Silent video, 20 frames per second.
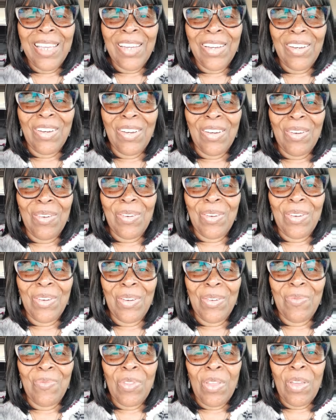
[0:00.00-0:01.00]

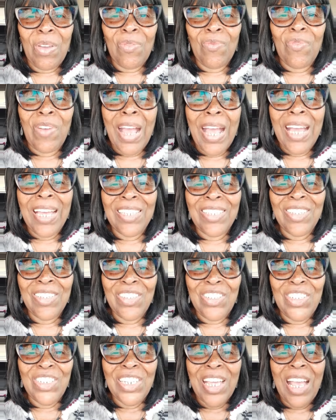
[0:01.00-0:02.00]
rise and
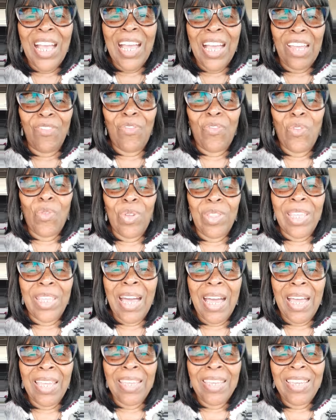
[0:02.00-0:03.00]
shine, for
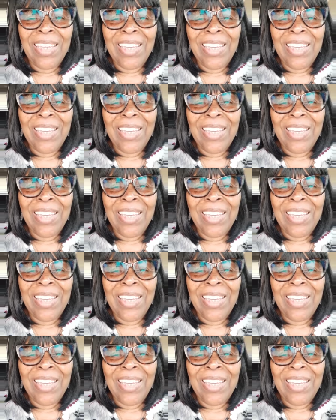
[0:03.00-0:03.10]
thy